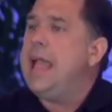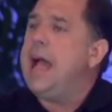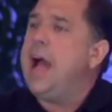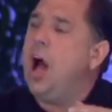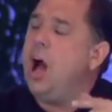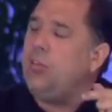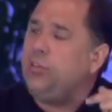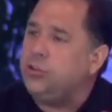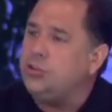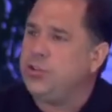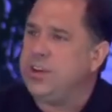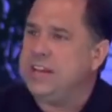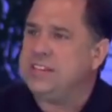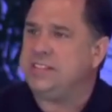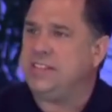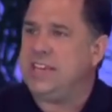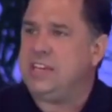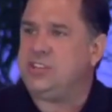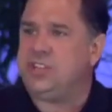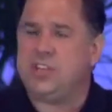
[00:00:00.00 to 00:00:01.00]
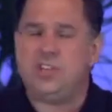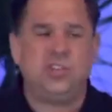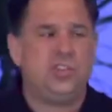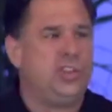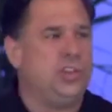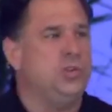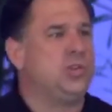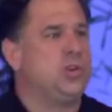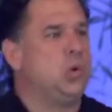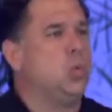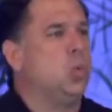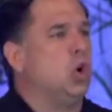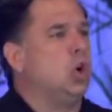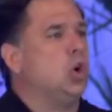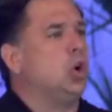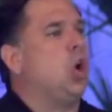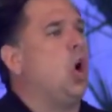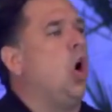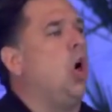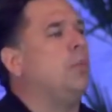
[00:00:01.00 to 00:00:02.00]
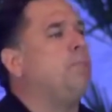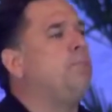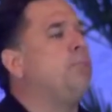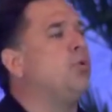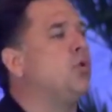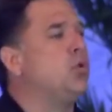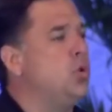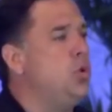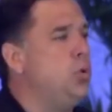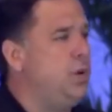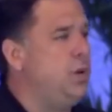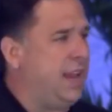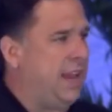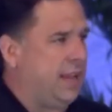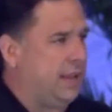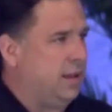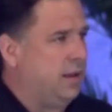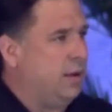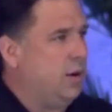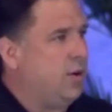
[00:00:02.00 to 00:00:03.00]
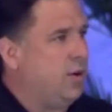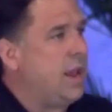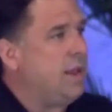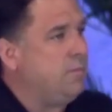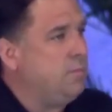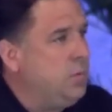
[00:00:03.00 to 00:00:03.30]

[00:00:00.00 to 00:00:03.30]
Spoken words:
Other translations use a word called pruning, all right?